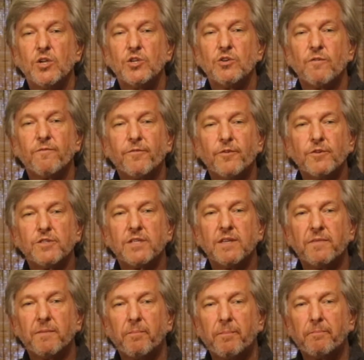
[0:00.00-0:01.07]
you'll first
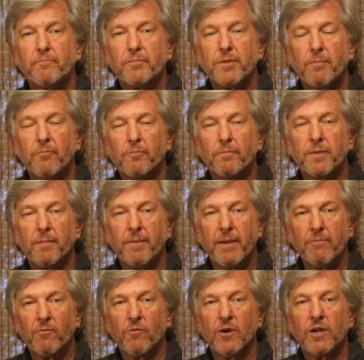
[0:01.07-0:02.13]
get the
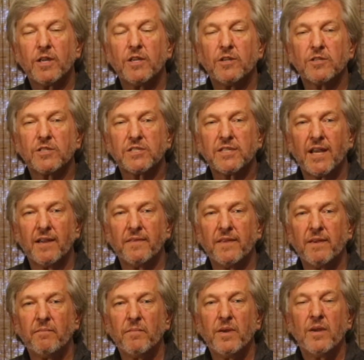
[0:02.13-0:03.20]
paperwork, you'll sign
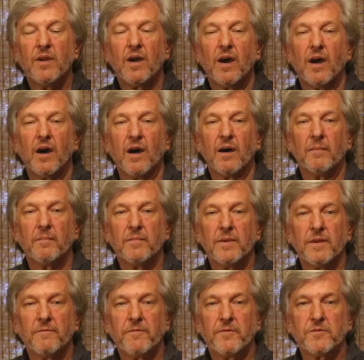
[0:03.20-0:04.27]
them.
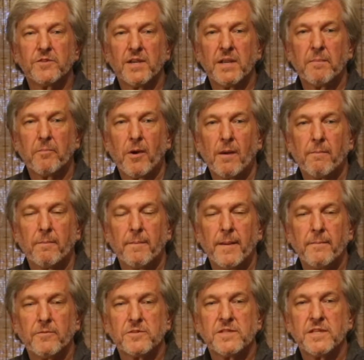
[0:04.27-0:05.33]
If there's any
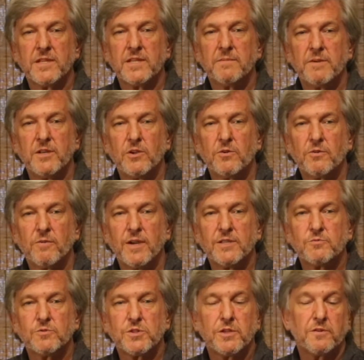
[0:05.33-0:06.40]
papers that need to be
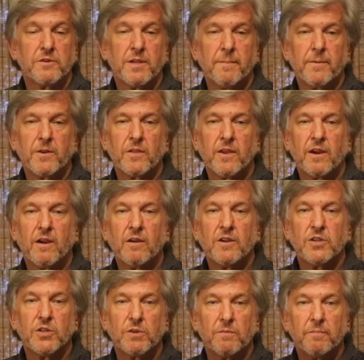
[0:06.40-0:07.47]
notarized, which there typically are,
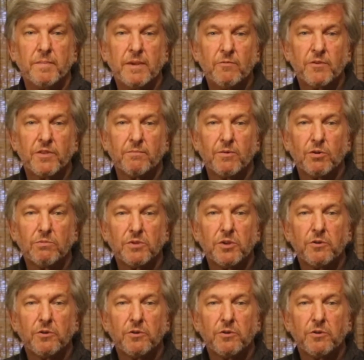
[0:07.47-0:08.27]
you'll meet with a mobile